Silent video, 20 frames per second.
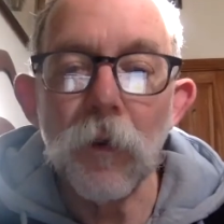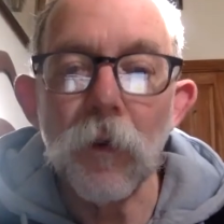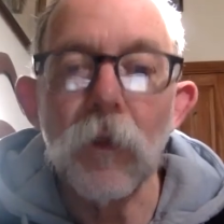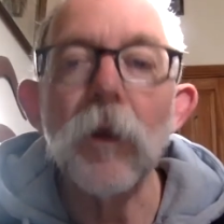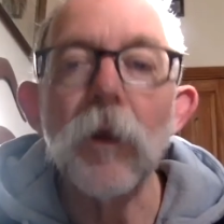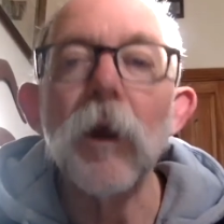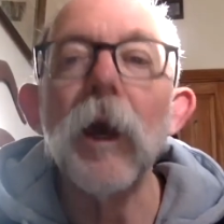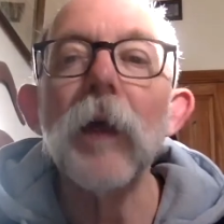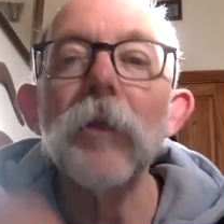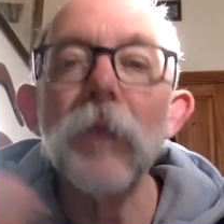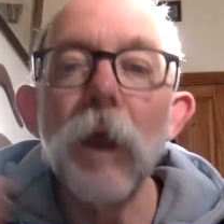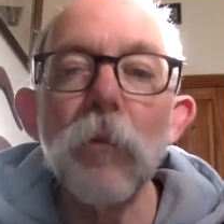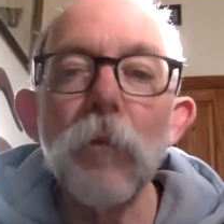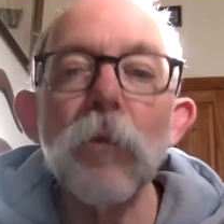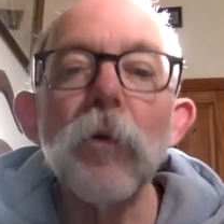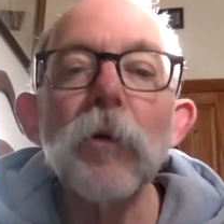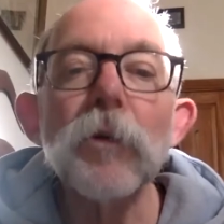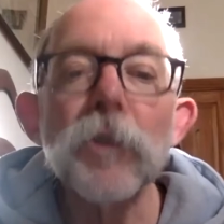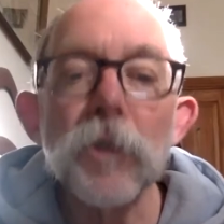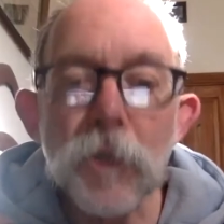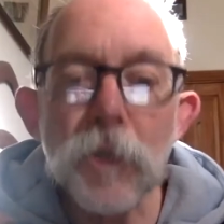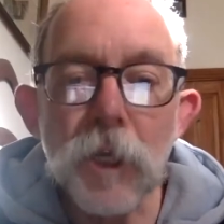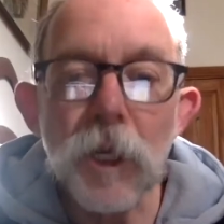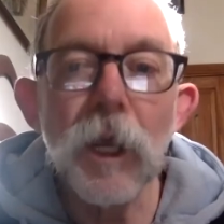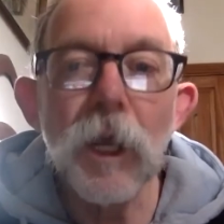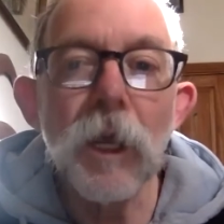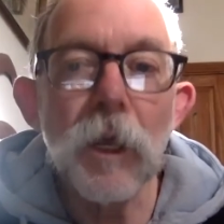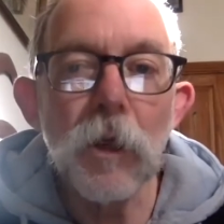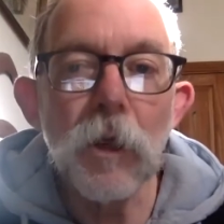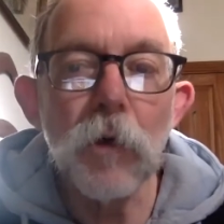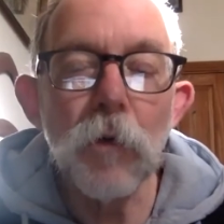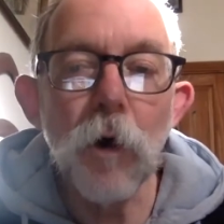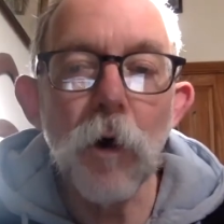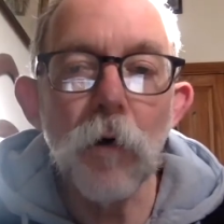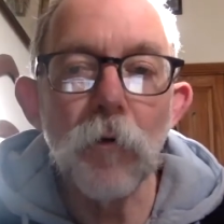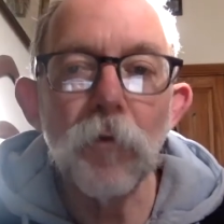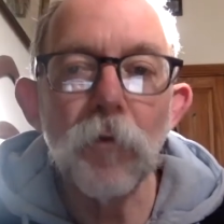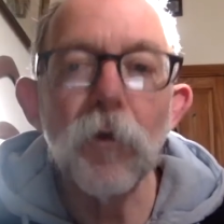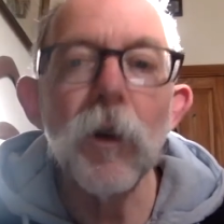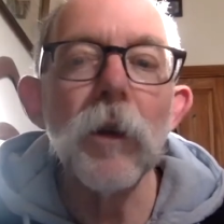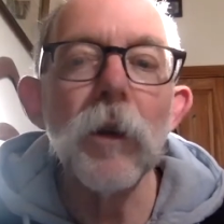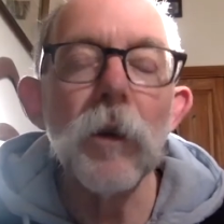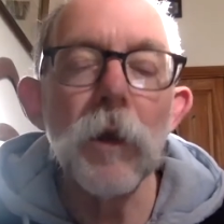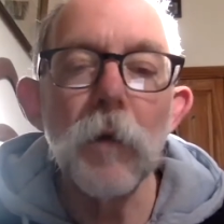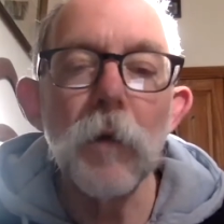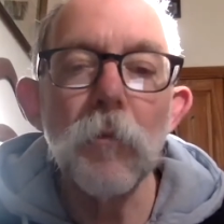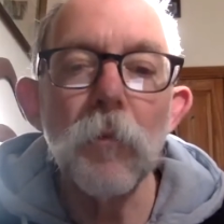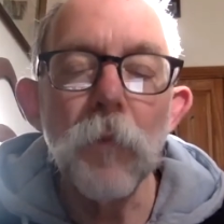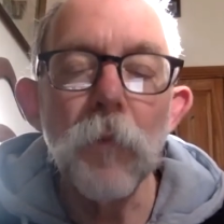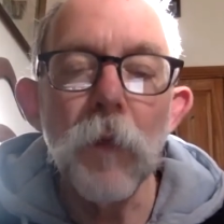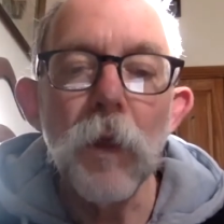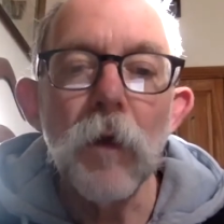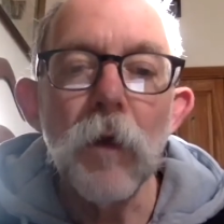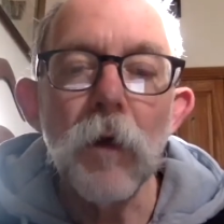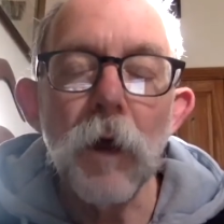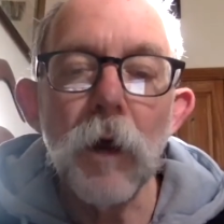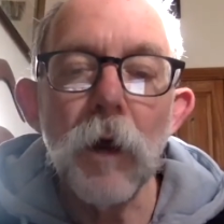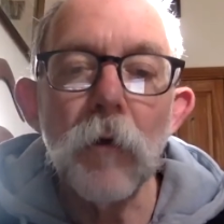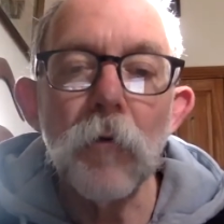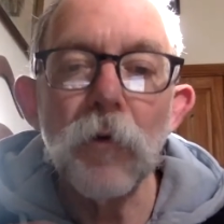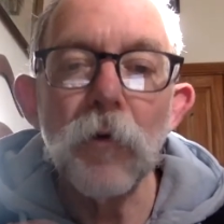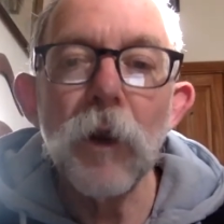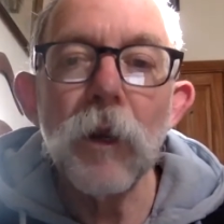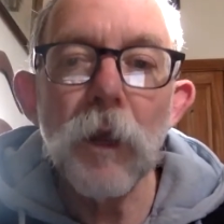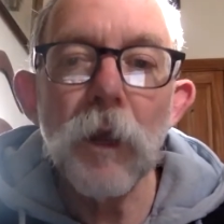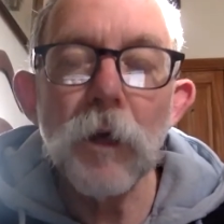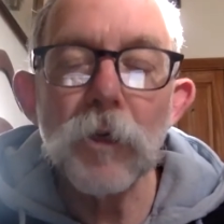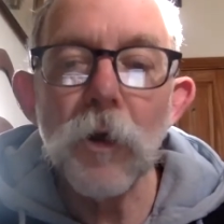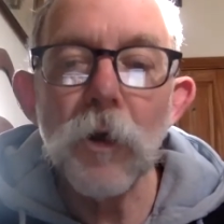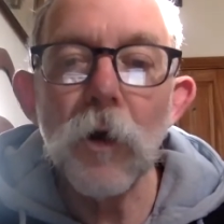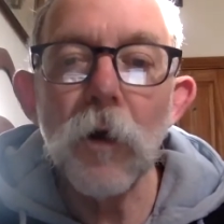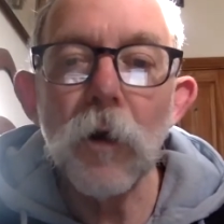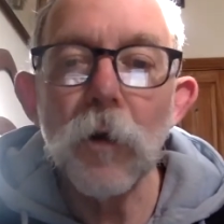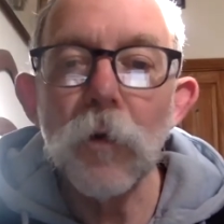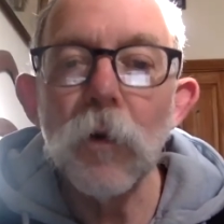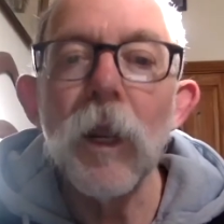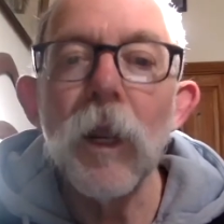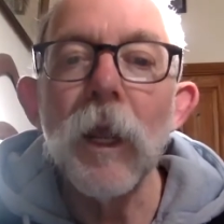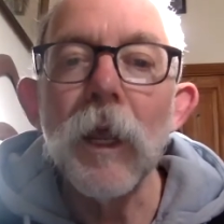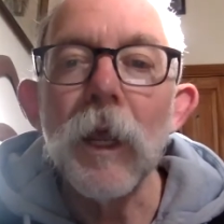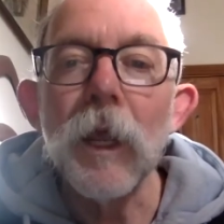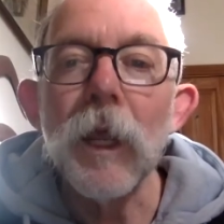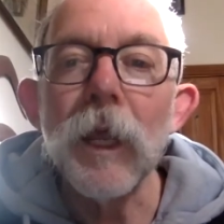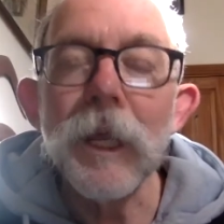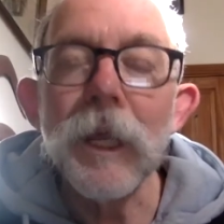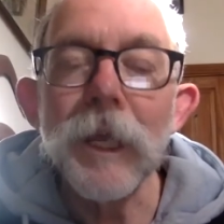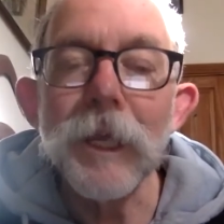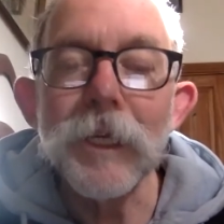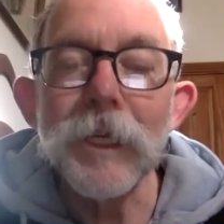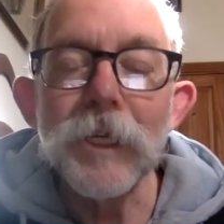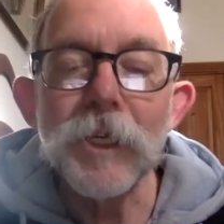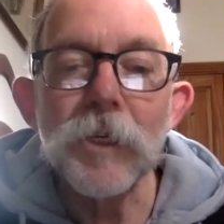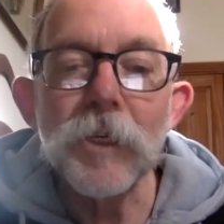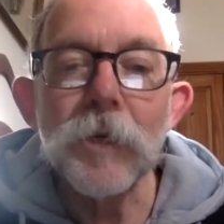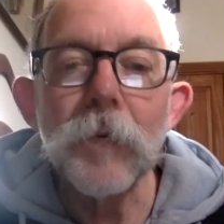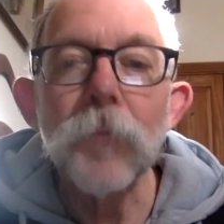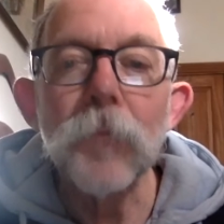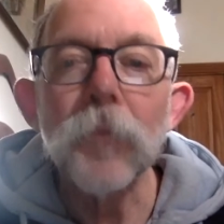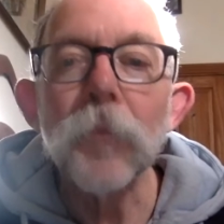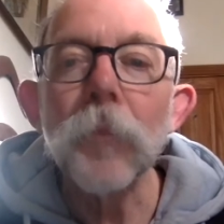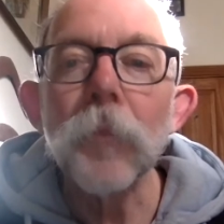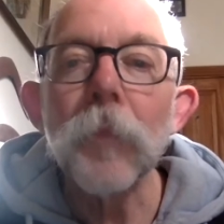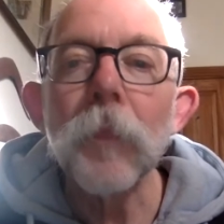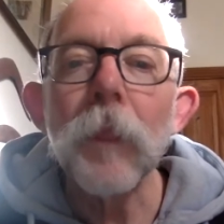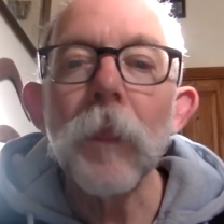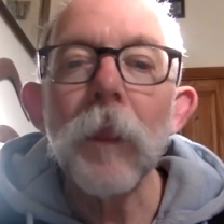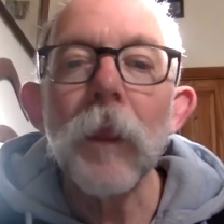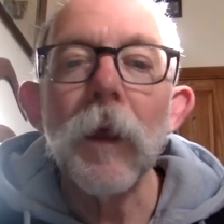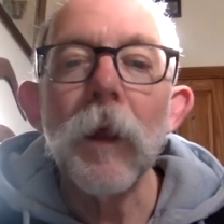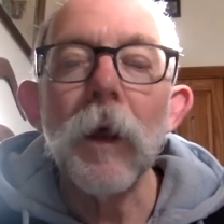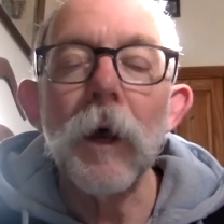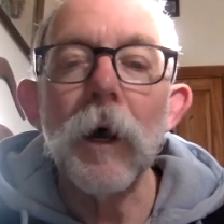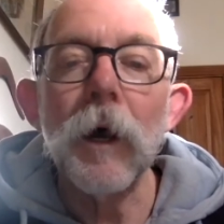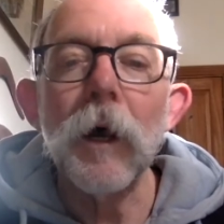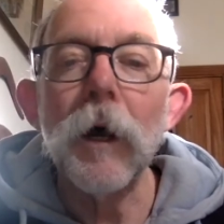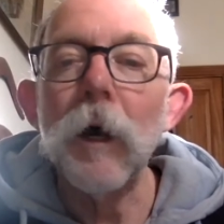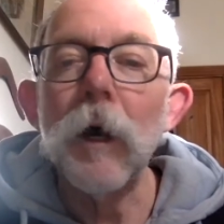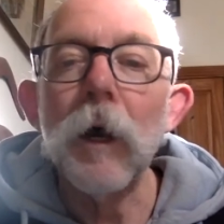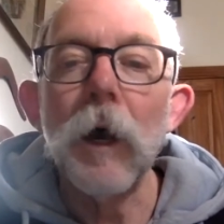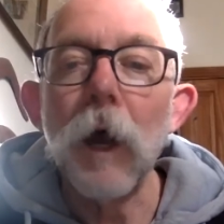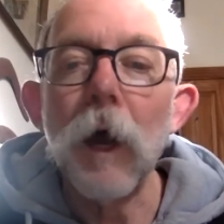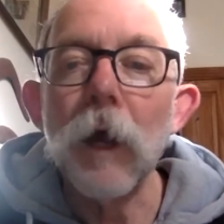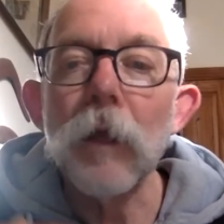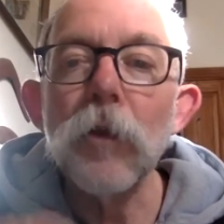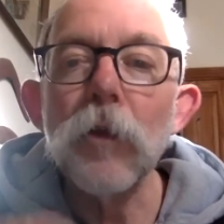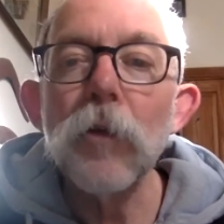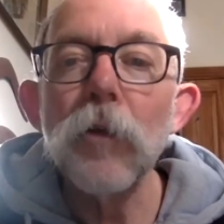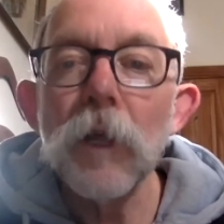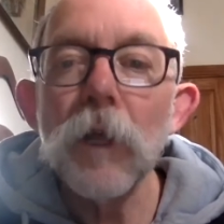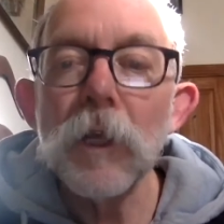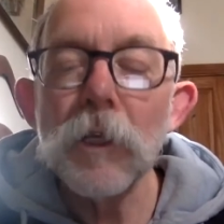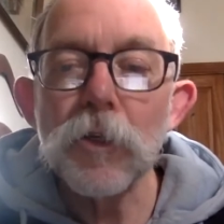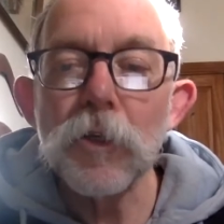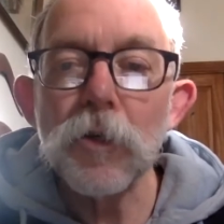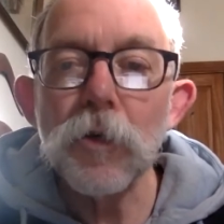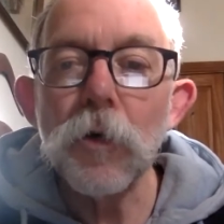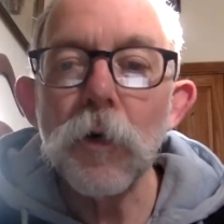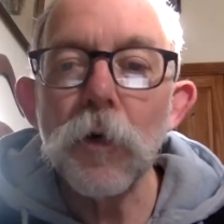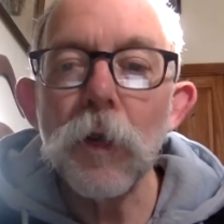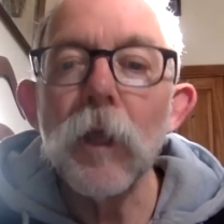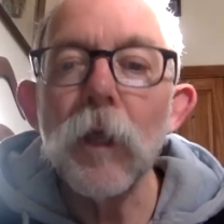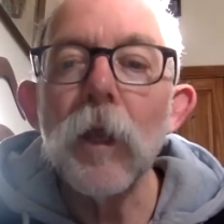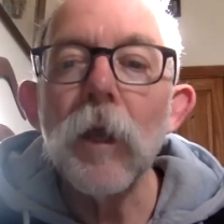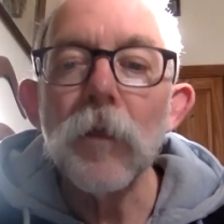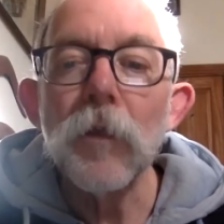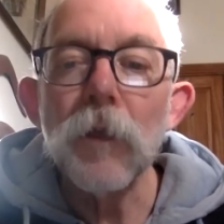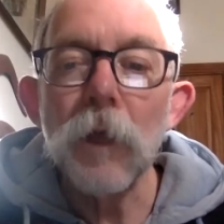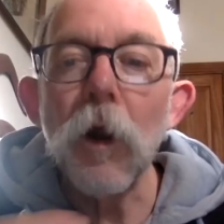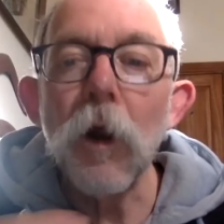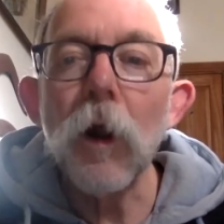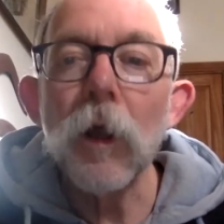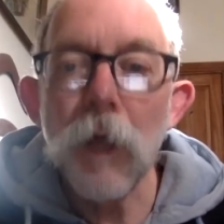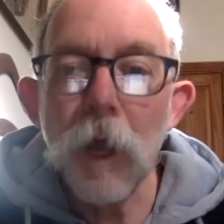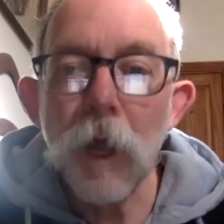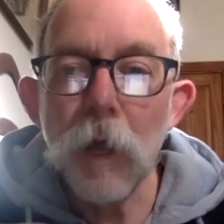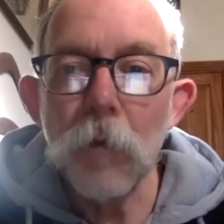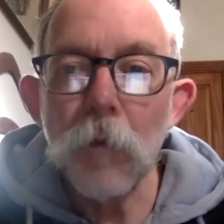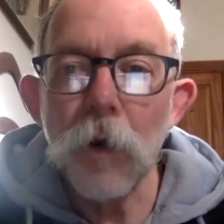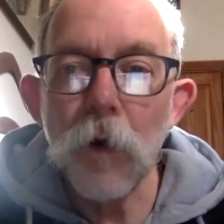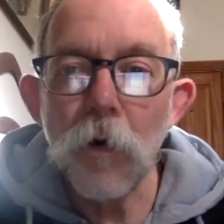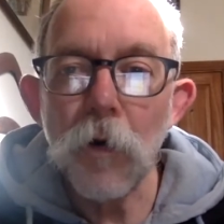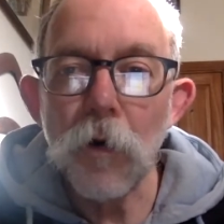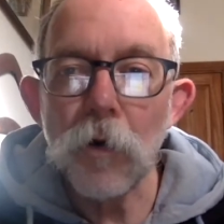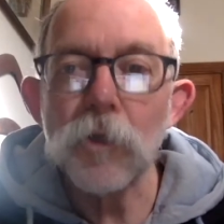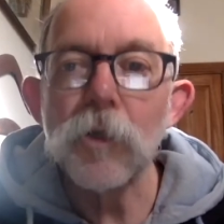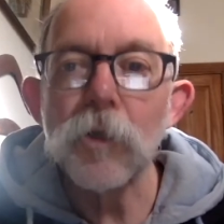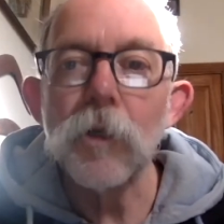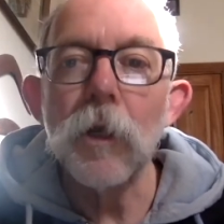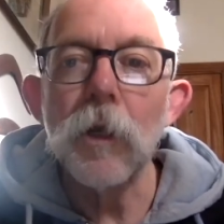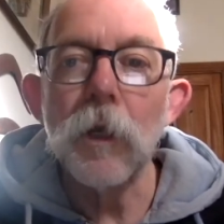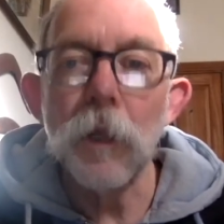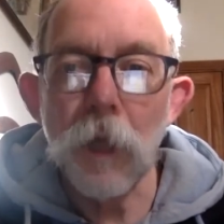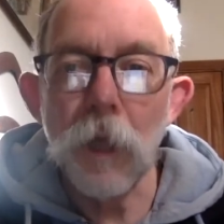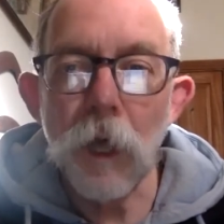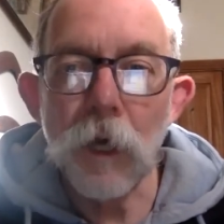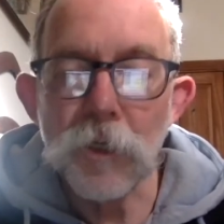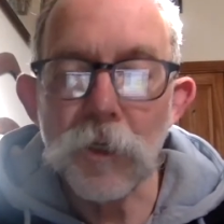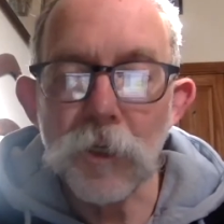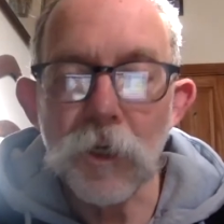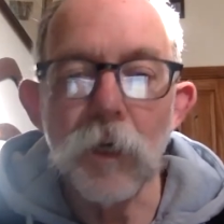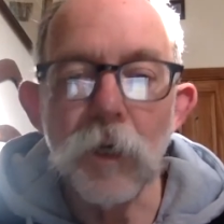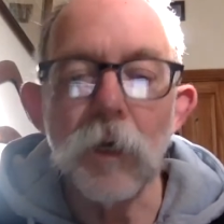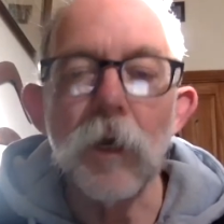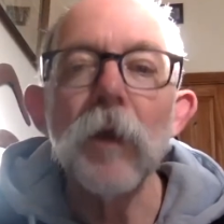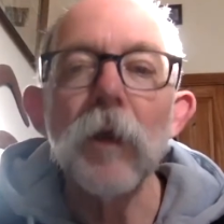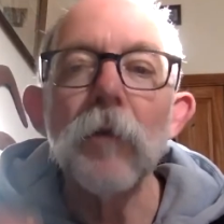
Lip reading: and that will just kick you off. Fred Goes to Hollywood is a unique story that I came across last year.